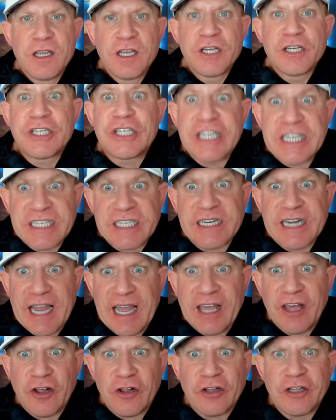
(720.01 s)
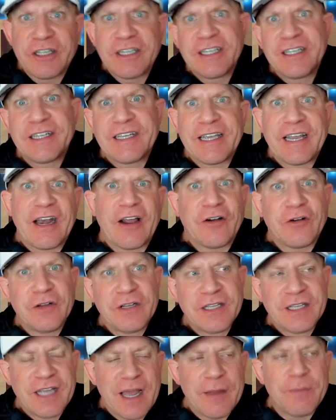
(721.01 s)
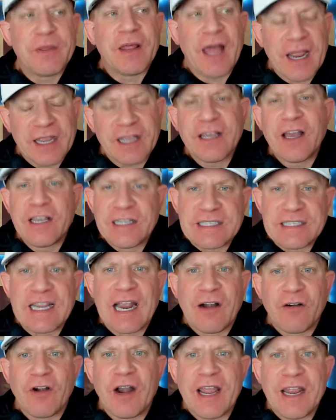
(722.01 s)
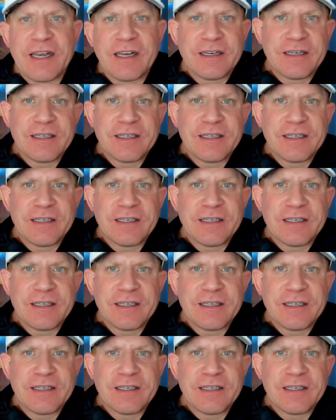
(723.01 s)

She's in hell." You know, I'd be like, "Is that right?"